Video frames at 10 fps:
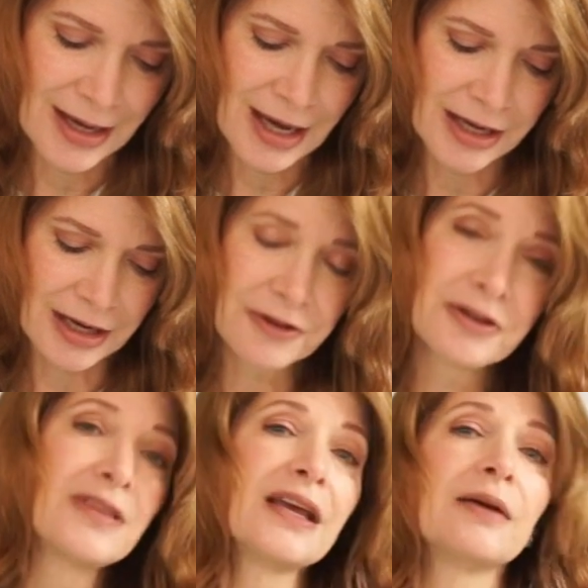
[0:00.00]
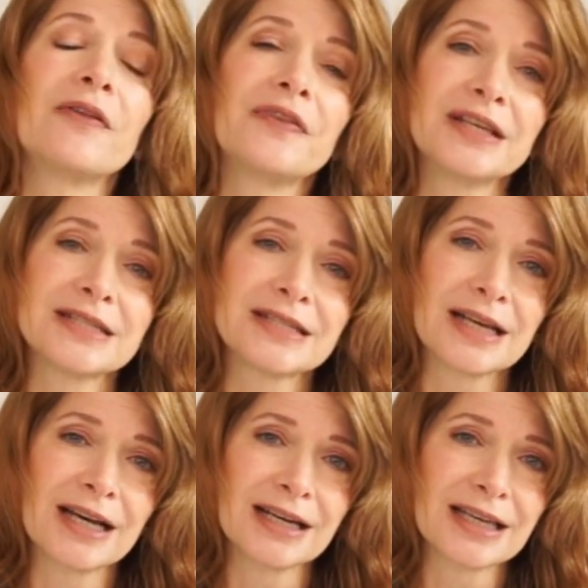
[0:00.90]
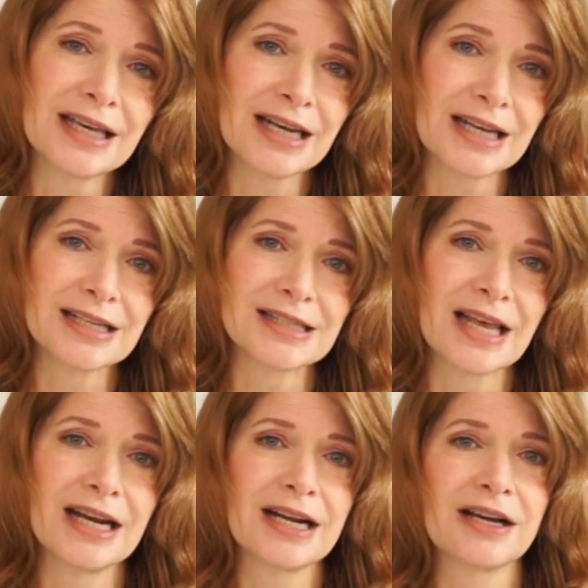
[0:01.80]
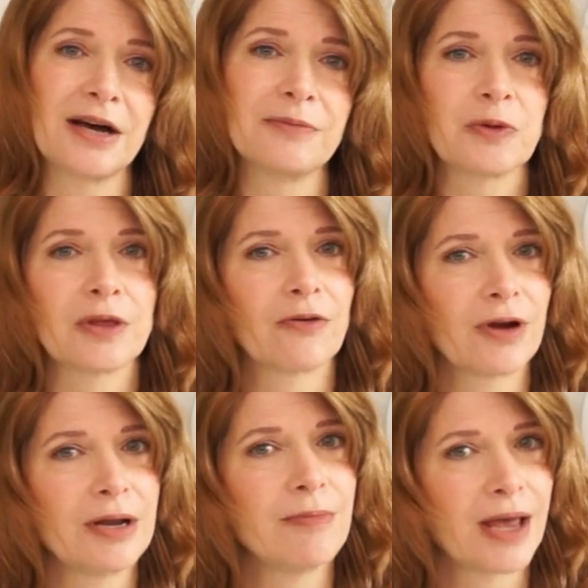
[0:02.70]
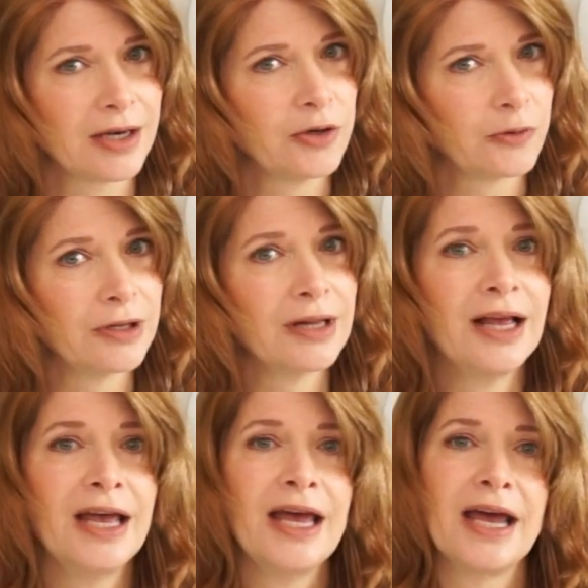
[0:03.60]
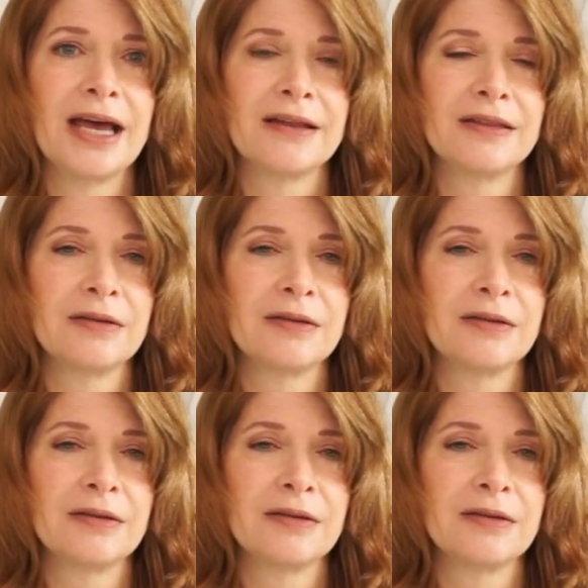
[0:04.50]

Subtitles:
Another good thing about this kit is that it comes with a great manual, and the